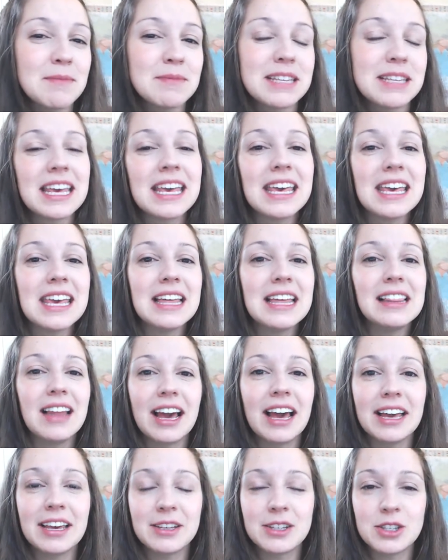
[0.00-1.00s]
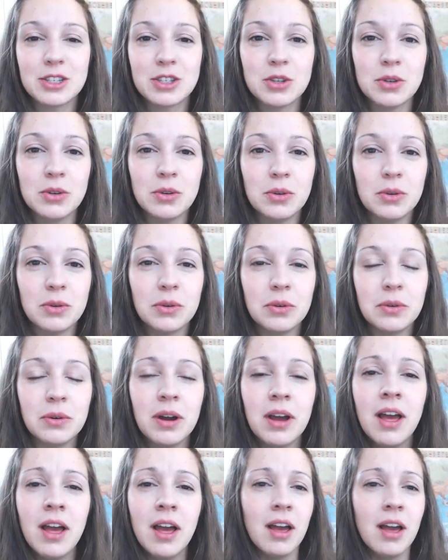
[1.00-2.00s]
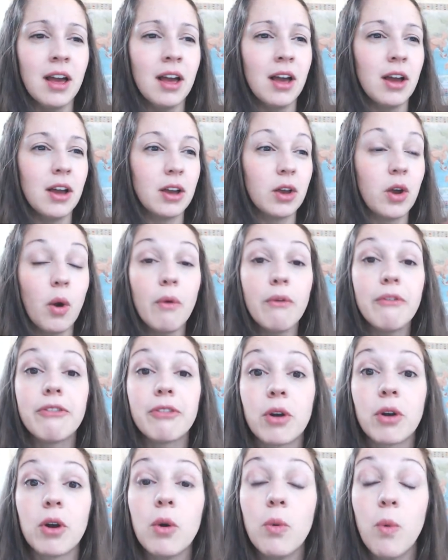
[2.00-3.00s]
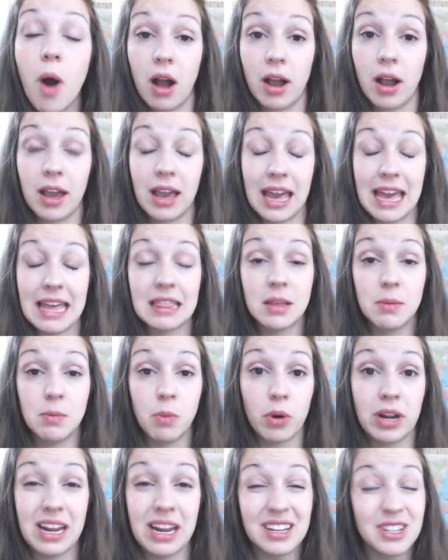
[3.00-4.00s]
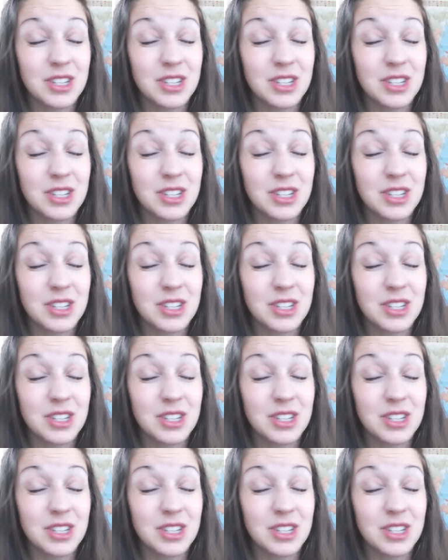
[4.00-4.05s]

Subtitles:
he likes to go for a walk in the morning.